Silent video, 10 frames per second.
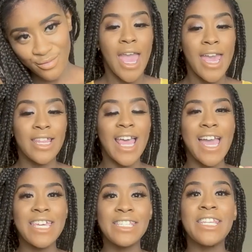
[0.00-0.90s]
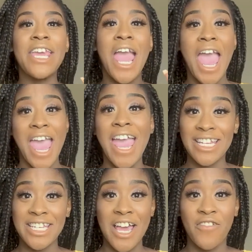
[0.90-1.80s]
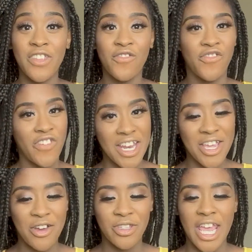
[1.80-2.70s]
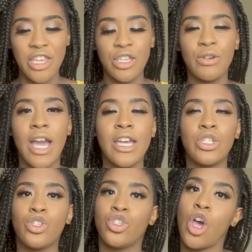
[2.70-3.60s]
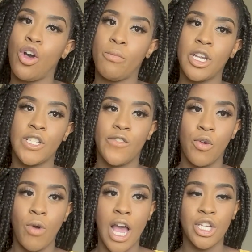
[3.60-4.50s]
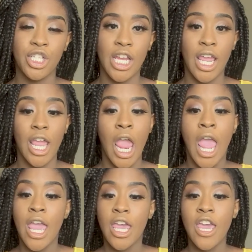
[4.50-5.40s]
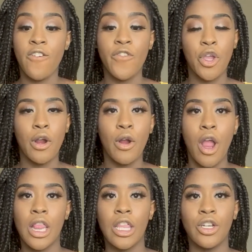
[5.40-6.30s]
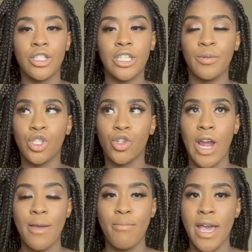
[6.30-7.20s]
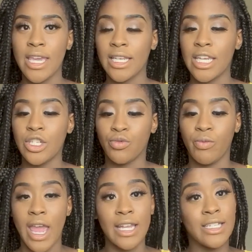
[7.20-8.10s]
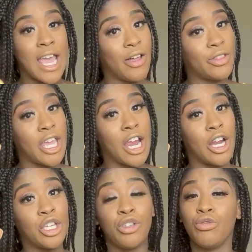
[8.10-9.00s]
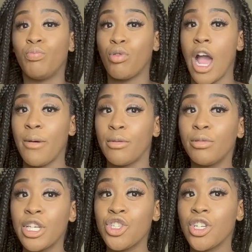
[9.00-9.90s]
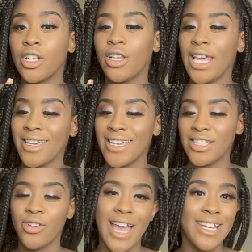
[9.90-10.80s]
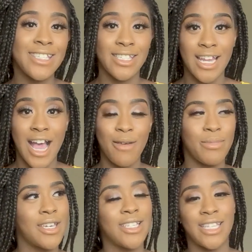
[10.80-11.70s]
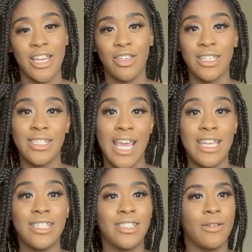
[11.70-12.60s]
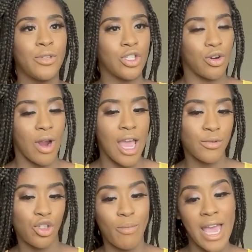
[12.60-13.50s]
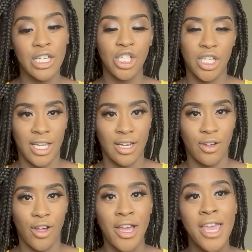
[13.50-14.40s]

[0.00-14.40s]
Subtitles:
And that is the end of the video. Thank you guys so much for watching. If your little subscribe button is red down there, you probably should click it so that it's not, because then you can say subscribe to my channel